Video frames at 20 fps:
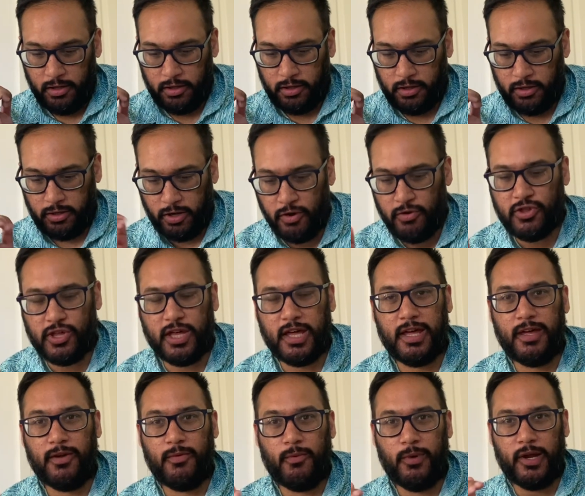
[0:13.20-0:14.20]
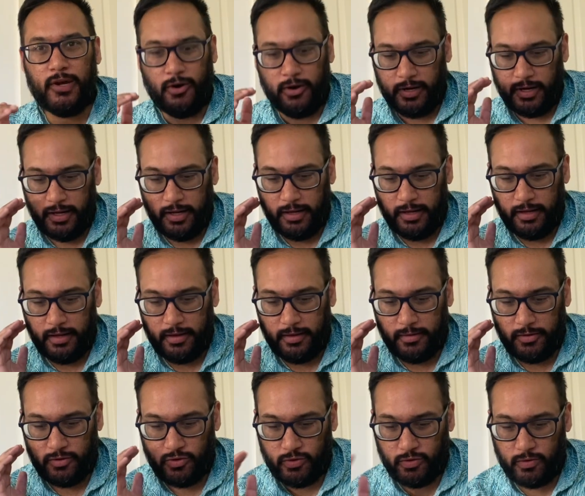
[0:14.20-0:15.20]
Cauchi went
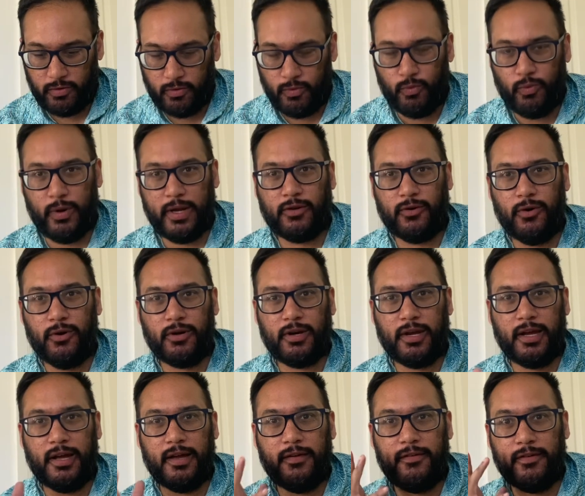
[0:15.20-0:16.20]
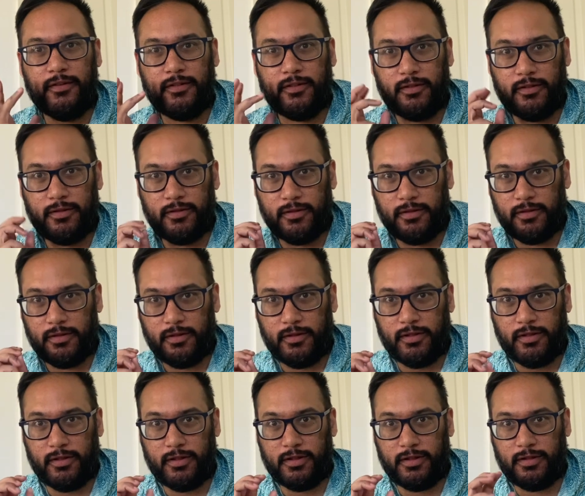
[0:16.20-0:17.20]
on a
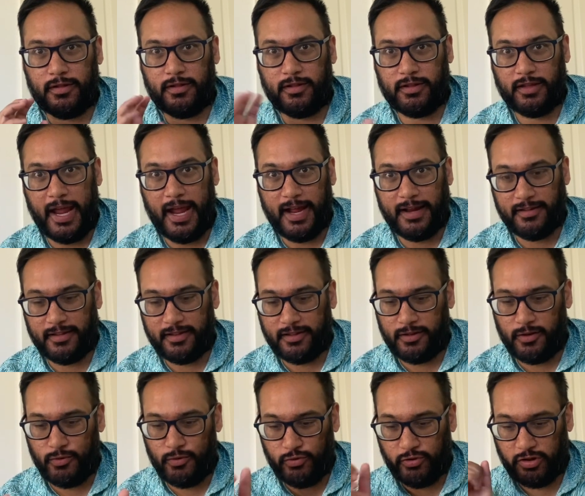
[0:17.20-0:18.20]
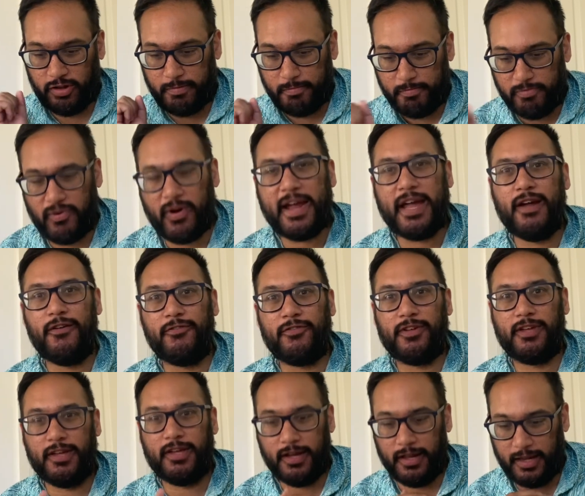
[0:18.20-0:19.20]
standstill spree of
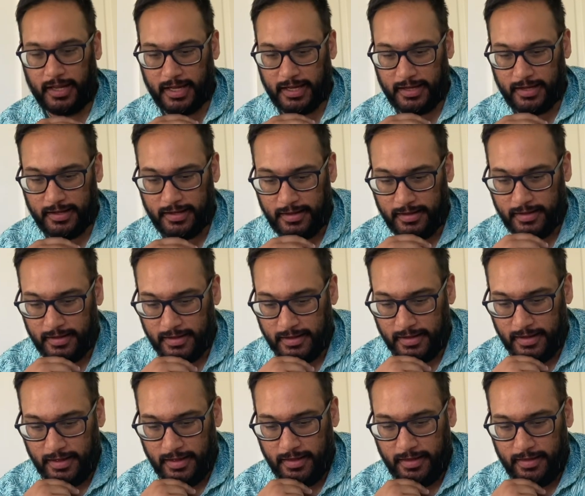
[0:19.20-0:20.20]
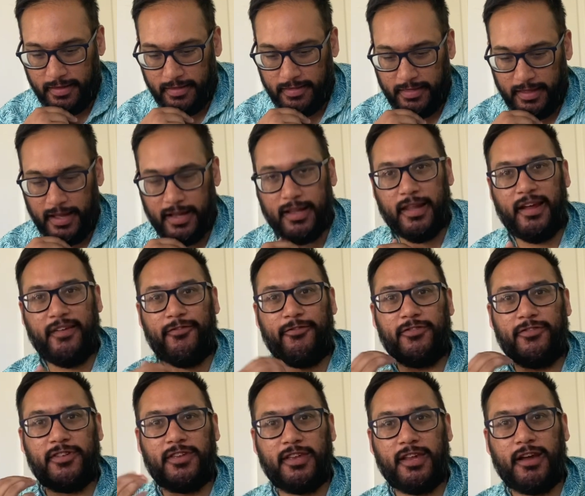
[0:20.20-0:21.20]
killing that left
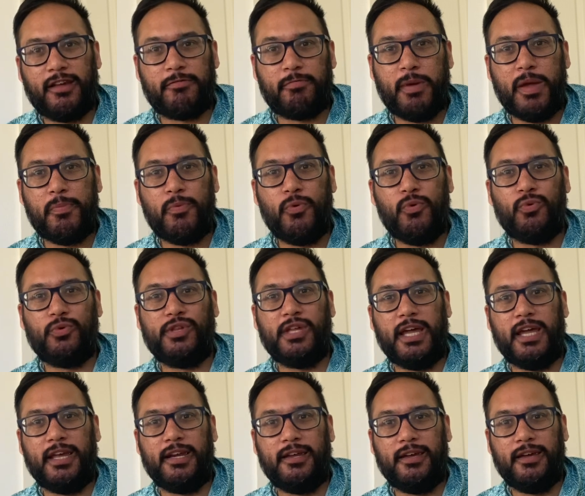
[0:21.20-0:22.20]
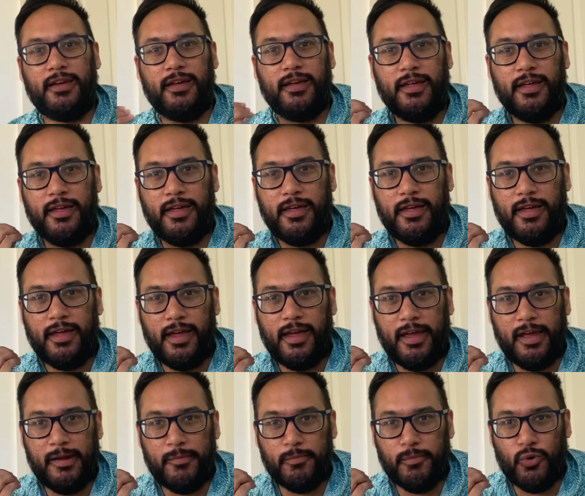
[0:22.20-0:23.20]
6 people dead
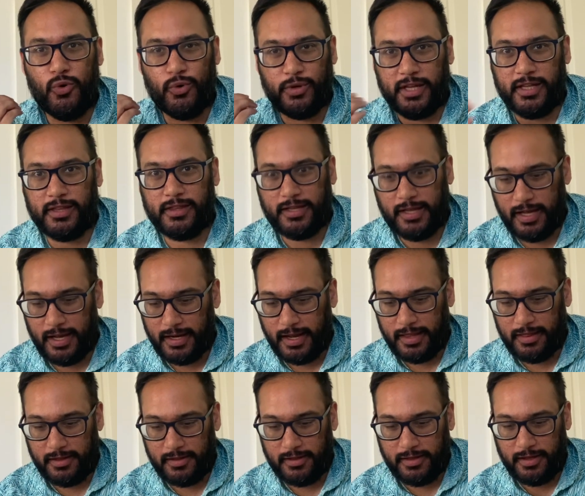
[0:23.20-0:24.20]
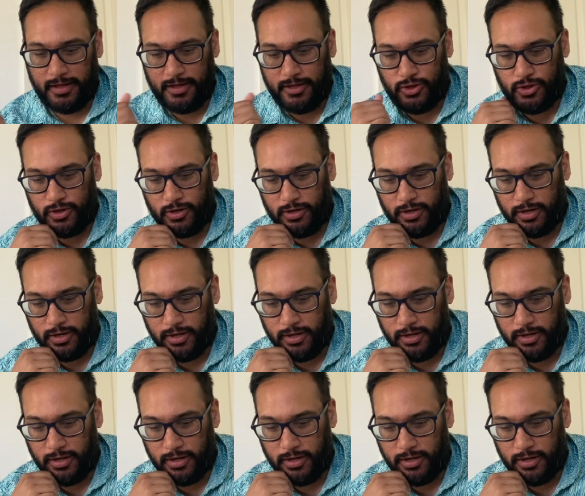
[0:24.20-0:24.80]
and more than 10 others injured.